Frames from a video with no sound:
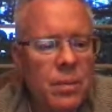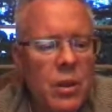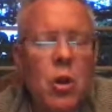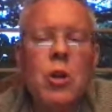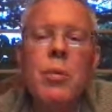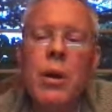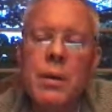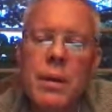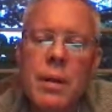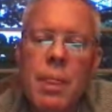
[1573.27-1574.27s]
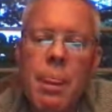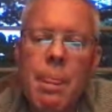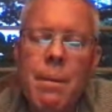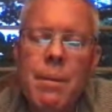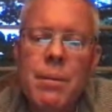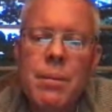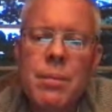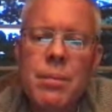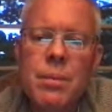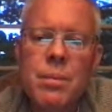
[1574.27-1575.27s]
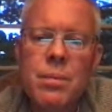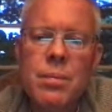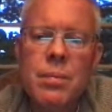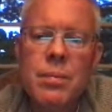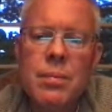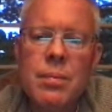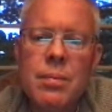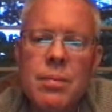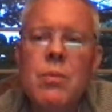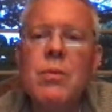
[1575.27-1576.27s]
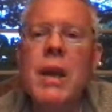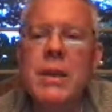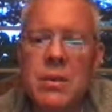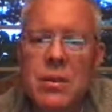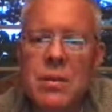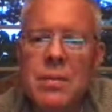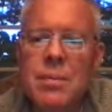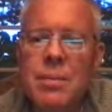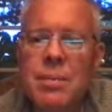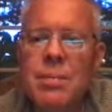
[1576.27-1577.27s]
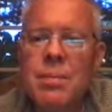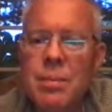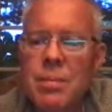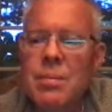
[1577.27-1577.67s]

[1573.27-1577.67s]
I'm the former editor-in-chief of Vice that is your antichrist.